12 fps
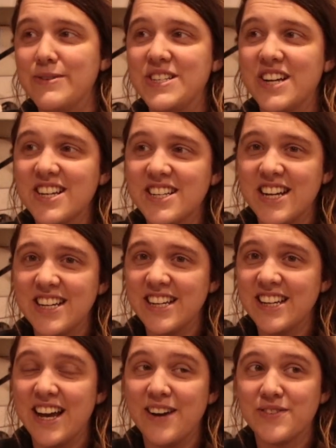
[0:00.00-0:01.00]
But Josh and
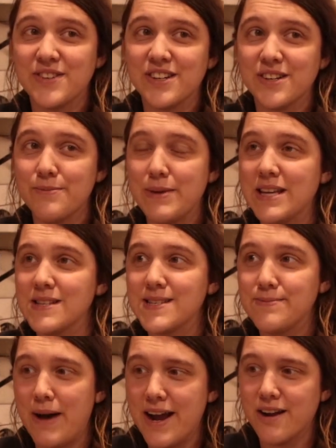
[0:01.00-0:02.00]
I, after being
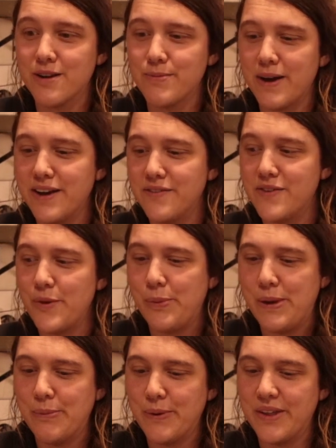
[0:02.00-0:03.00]
inspired by a few
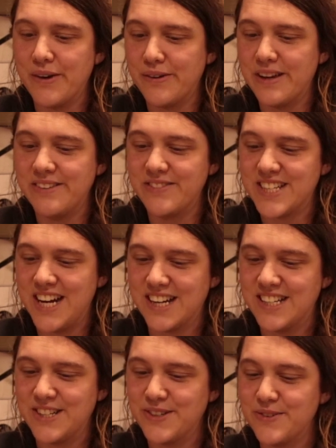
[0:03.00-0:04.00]
people that we've
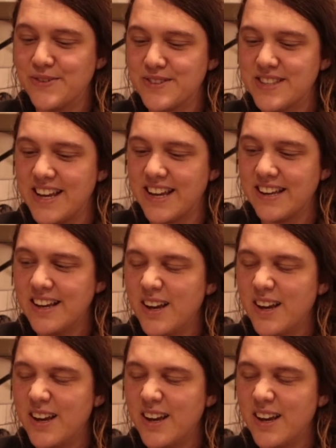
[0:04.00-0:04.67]
talked to, was like,